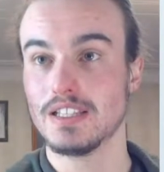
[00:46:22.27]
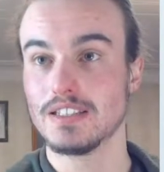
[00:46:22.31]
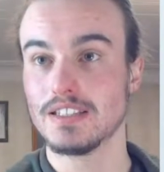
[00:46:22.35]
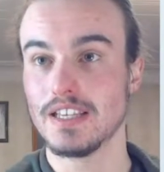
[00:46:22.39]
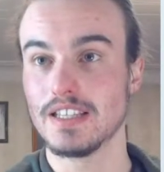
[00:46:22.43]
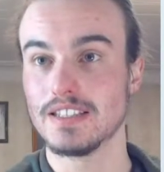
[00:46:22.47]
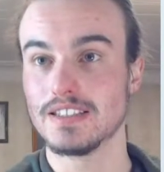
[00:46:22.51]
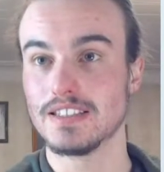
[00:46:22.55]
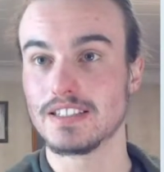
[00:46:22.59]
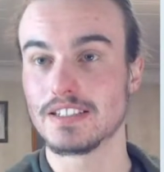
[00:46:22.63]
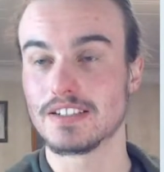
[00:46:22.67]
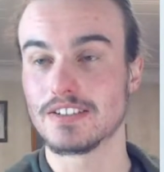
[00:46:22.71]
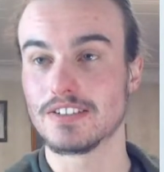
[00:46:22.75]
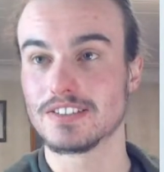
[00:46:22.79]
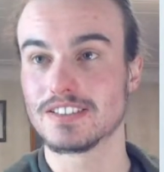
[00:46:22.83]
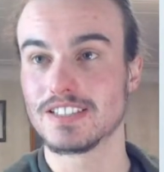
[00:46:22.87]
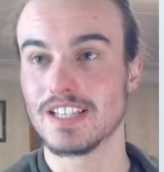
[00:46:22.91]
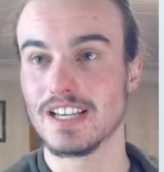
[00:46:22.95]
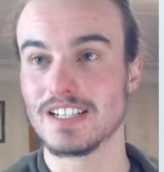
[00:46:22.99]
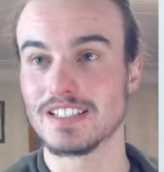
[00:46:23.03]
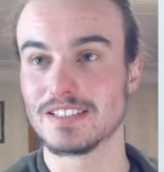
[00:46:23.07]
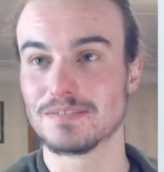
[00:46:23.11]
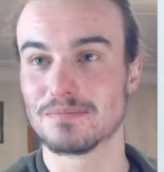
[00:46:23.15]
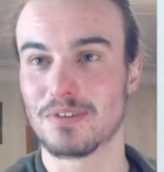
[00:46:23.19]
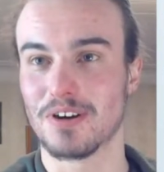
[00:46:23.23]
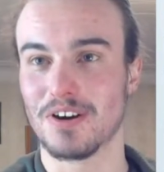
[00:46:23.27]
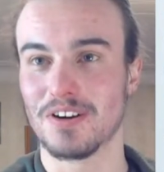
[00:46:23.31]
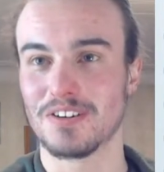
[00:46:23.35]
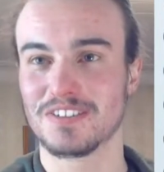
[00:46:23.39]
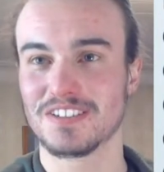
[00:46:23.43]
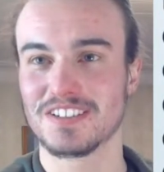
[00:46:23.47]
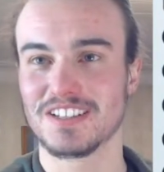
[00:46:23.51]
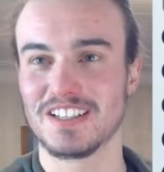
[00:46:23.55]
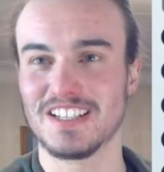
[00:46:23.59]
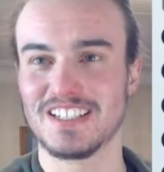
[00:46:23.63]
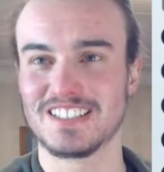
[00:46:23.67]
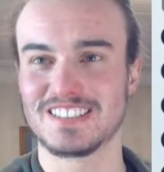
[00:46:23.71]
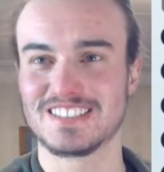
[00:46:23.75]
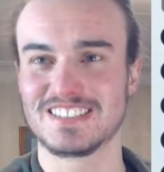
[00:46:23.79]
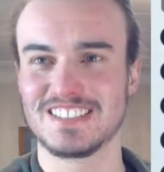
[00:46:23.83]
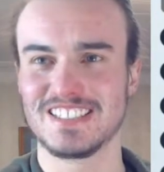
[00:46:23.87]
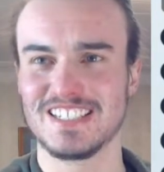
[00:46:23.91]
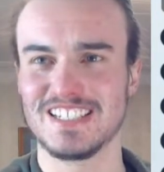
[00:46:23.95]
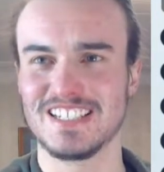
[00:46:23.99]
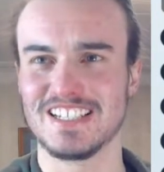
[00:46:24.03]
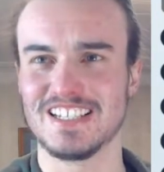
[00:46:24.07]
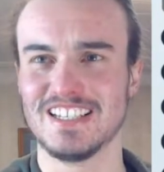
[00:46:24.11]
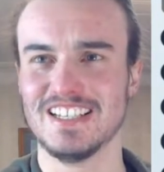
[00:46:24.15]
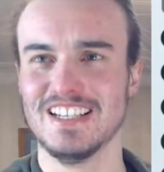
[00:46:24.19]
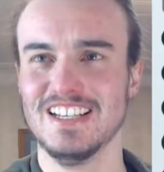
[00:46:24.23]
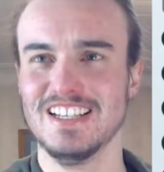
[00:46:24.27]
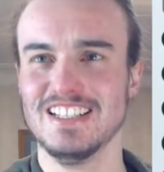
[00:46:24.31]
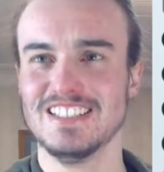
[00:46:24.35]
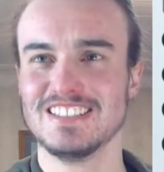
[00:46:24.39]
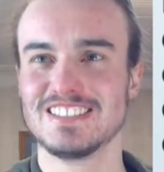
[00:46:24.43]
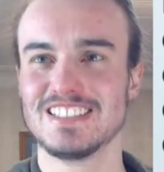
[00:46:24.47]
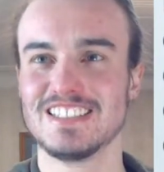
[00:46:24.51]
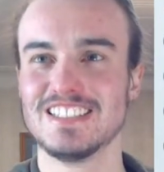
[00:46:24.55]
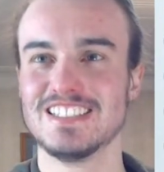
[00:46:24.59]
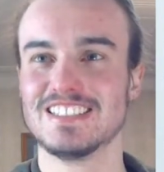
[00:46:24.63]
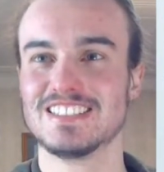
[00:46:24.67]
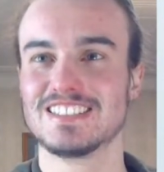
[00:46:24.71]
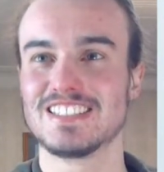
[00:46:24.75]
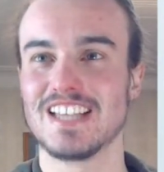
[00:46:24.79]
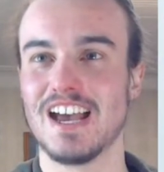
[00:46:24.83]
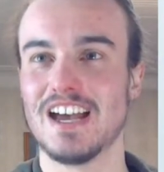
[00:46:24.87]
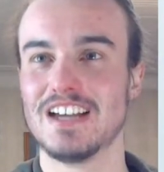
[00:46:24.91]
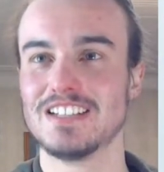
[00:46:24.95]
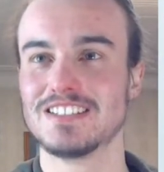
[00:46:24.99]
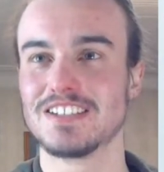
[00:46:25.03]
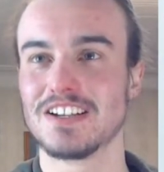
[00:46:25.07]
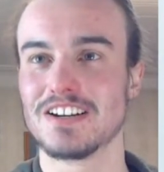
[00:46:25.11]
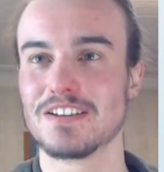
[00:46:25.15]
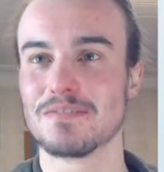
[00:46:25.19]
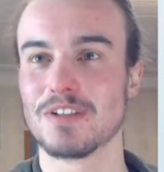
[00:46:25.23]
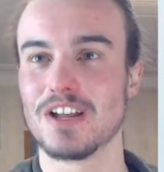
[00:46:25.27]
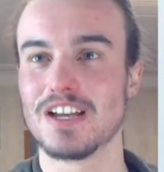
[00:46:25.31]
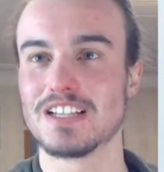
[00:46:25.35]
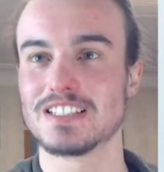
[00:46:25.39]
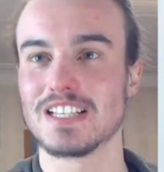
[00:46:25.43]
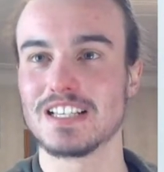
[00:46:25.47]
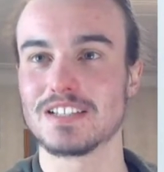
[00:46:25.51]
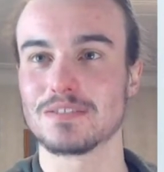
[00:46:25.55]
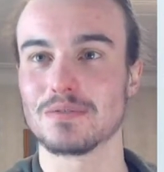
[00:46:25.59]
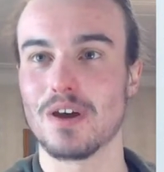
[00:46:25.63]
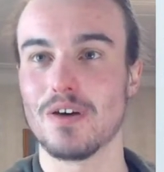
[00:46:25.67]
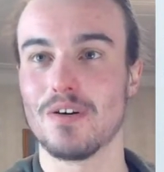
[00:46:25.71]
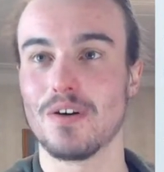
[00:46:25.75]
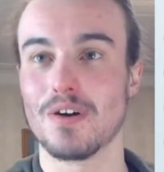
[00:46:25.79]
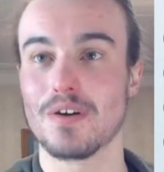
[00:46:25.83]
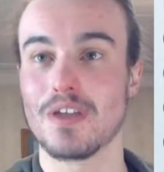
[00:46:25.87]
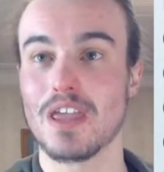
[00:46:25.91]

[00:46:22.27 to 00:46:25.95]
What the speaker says: that the Crusaders broke last year, says Johnny Blaze as well.